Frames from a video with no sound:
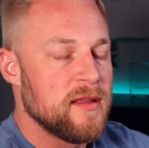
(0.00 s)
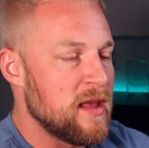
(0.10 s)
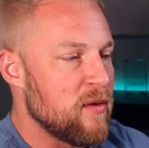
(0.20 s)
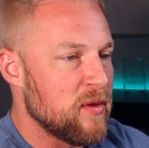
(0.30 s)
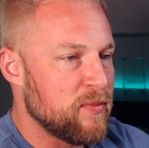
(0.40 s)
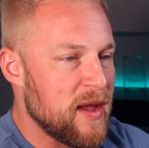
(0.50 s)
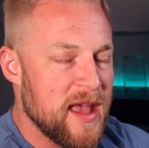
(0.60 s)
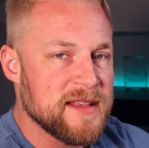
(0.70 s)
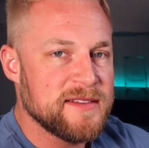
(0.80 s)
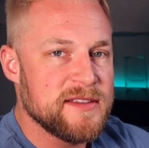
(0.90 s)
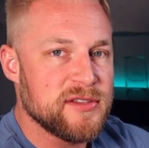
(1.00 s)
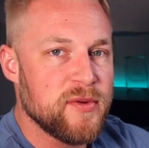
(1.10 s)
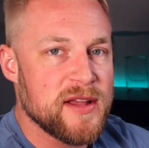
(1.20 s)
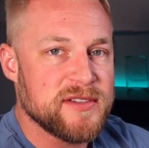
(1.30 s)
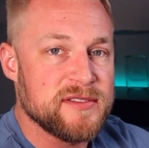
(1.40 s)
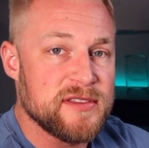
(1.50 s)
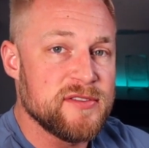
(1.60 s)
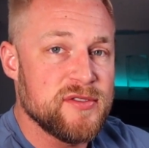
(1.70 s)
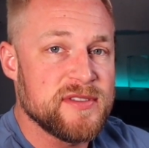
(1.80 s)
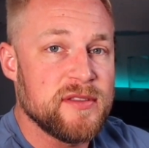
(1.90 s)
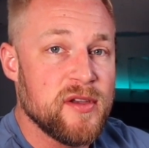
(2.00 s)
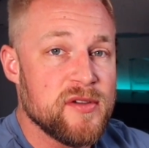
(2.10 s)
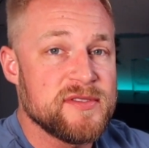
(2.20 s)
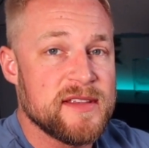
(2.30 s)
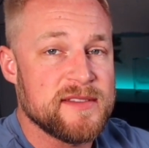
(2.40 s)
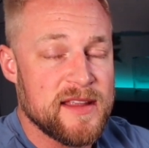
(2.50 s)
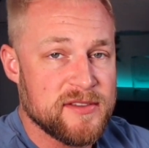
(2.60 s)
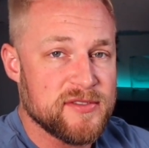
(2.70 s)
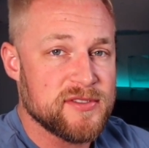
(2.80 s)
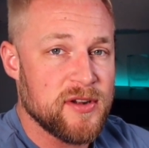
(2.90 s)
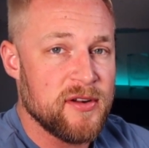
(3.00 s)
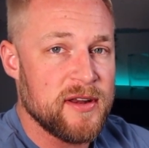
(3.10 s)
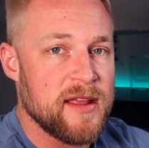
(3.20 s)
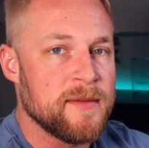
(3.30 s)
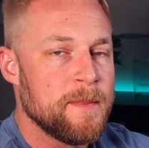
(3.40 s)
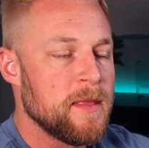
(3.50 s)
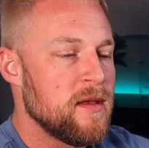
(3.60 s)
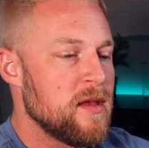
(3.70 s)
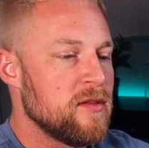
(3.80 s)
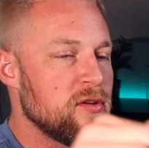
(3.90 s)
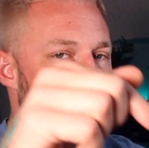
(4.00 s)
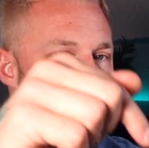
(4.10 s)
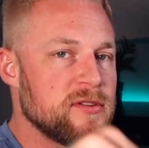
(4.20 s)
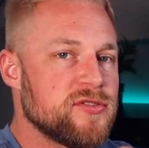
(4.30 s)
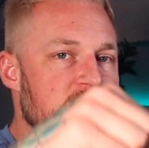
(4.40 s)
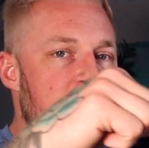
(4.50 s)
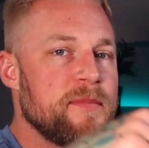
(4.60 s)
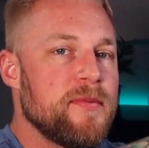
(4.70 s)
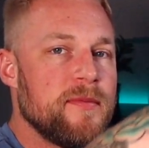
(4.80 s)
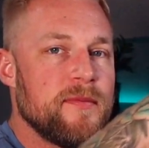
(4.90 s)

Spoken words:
Now, by asking these questions and using those as interest targeting, you're able to drop